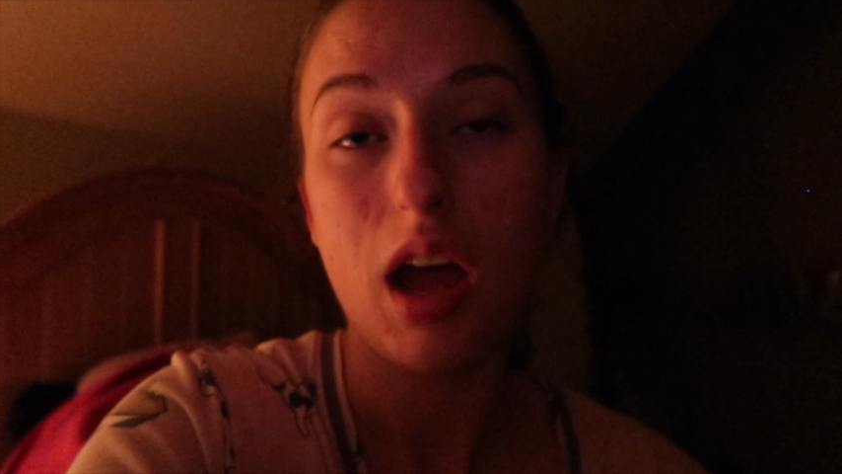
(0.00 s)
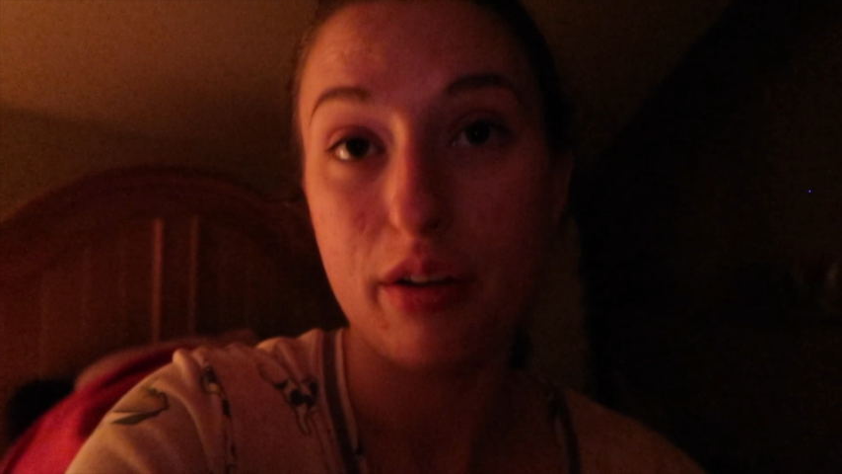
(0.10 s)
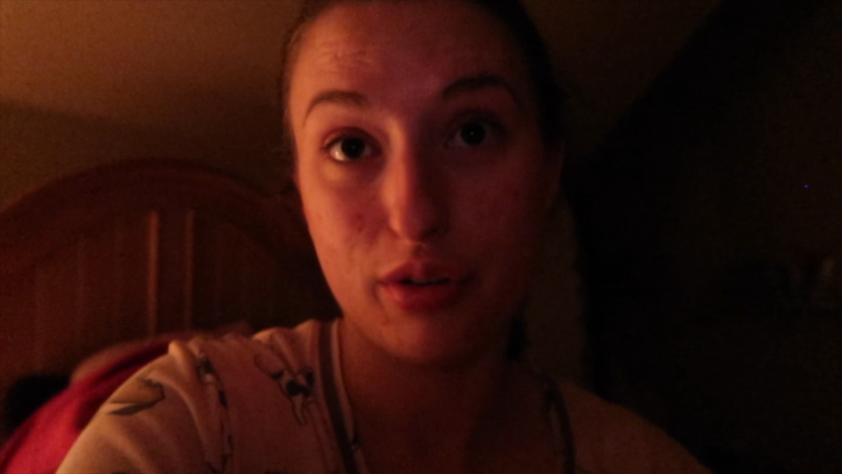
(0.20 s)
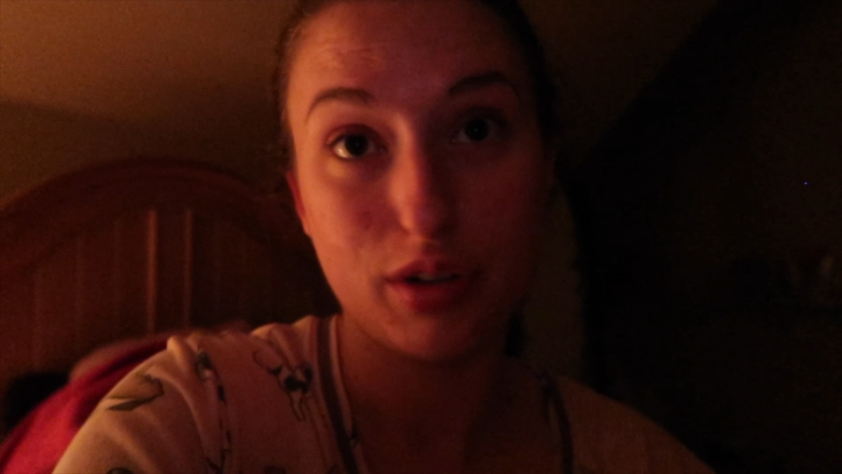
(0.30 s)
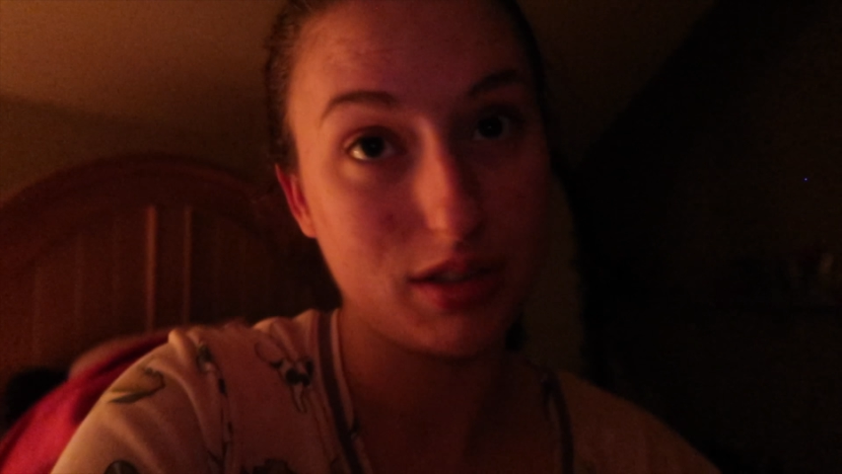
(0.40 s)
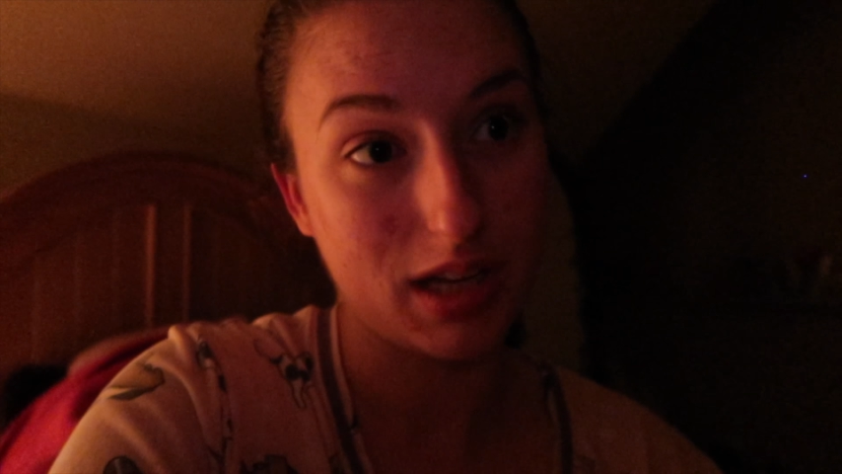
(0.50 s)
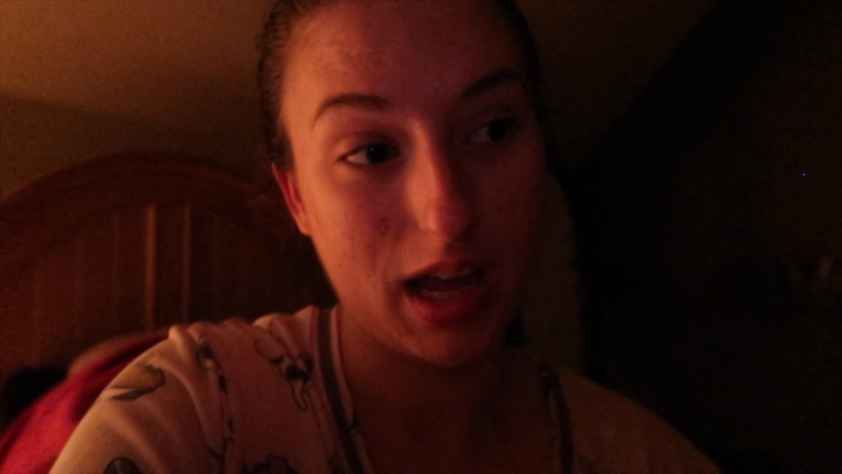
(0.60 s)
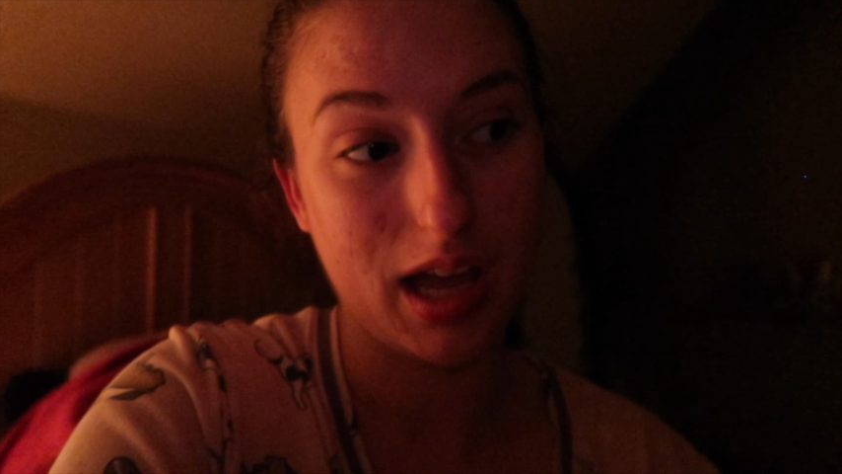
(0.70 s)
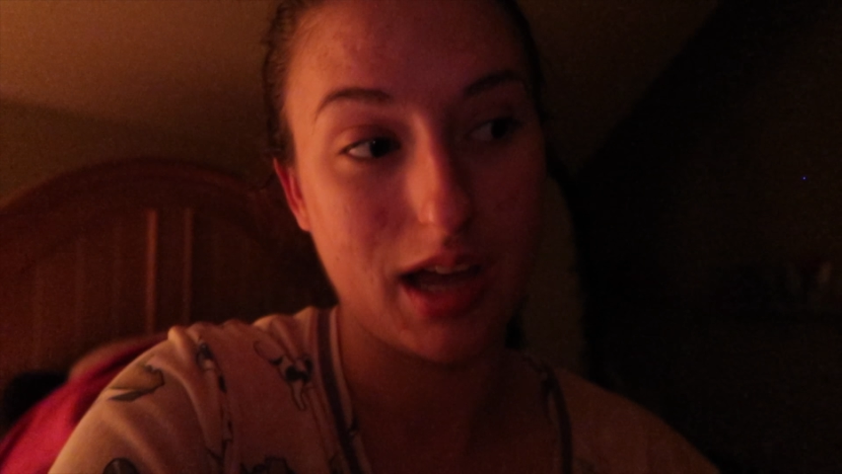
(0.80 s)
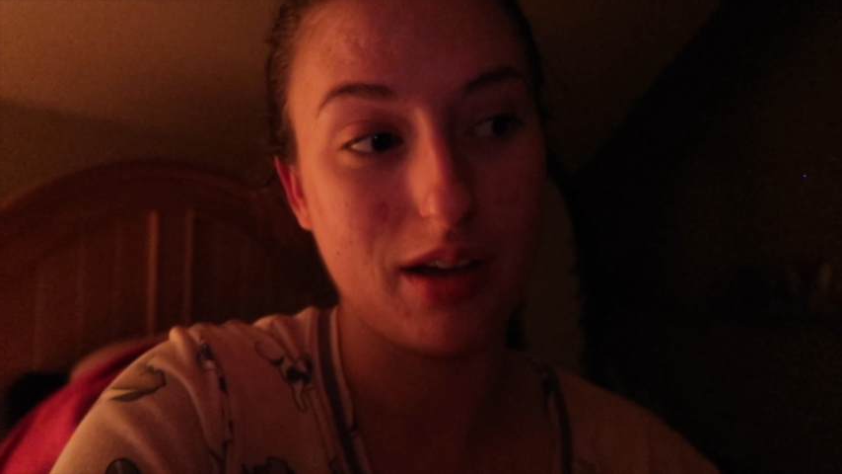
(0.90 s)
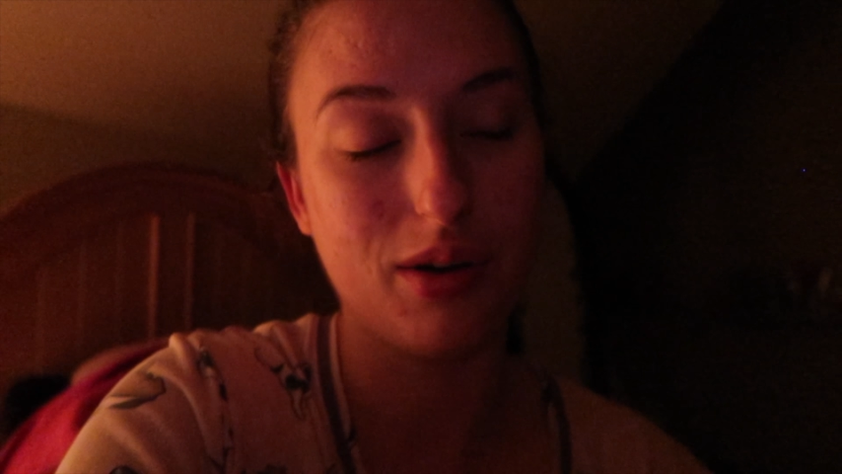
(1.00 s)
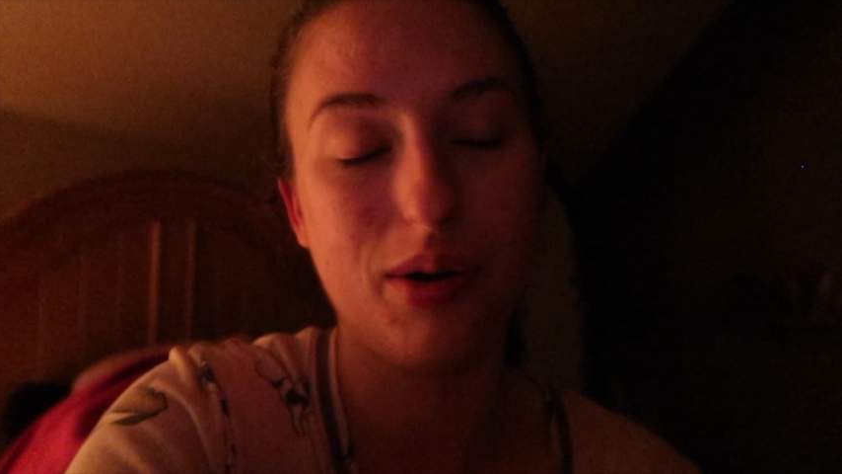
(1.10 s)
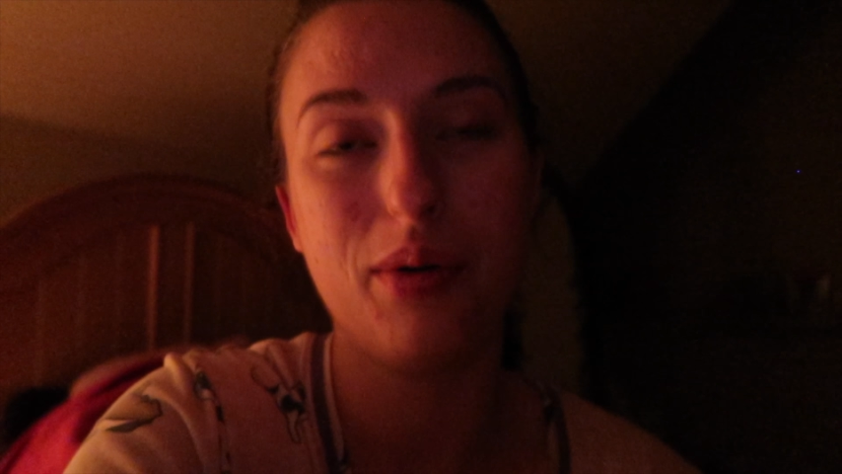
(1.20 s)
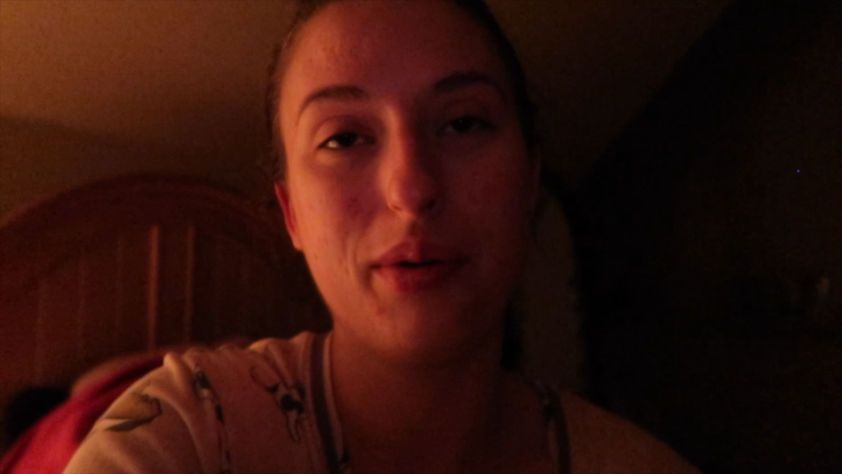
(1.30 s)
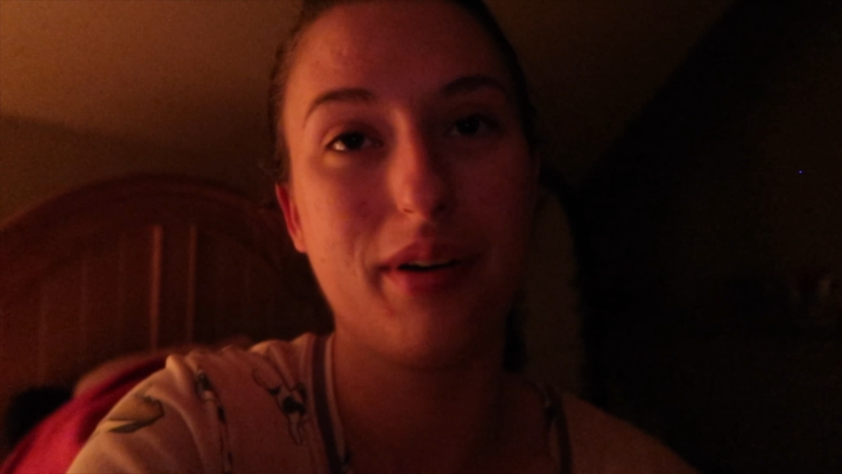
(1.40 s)
every day
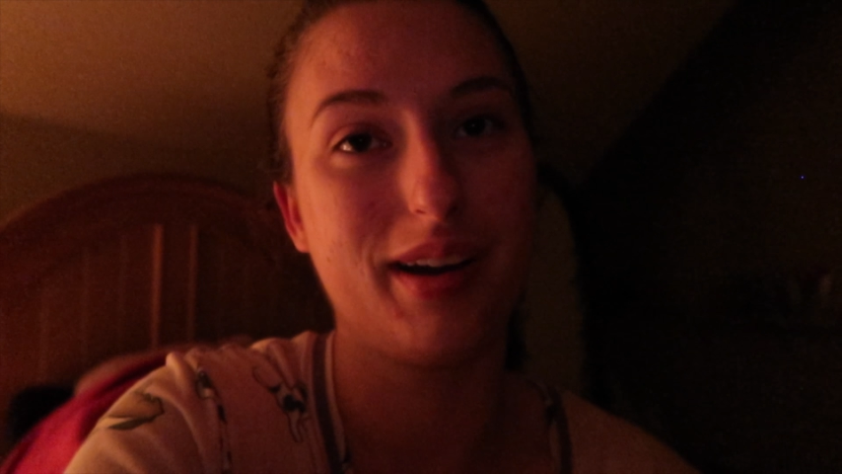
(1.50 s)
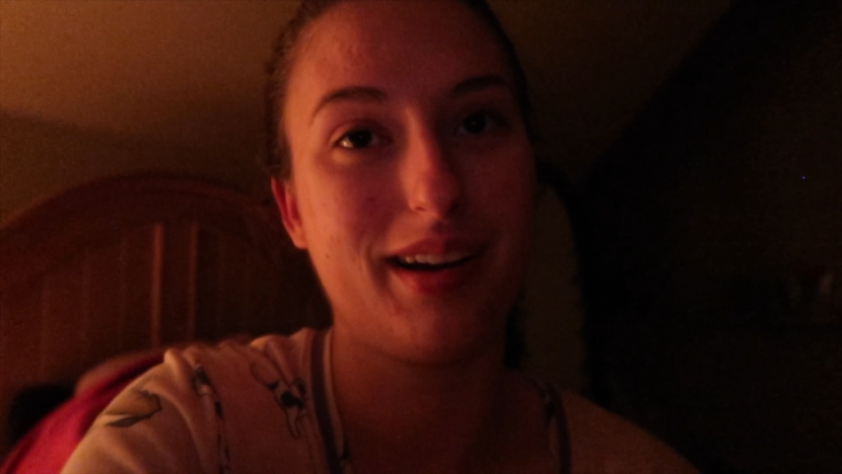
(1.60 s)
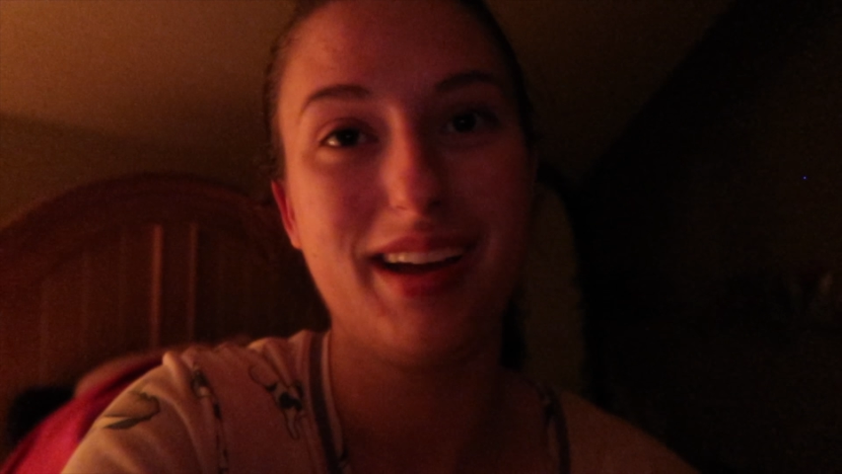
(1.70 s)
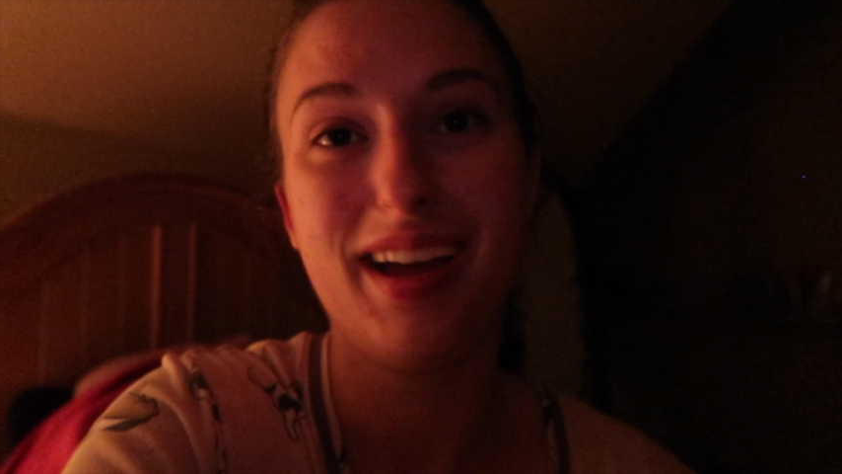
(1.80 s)
or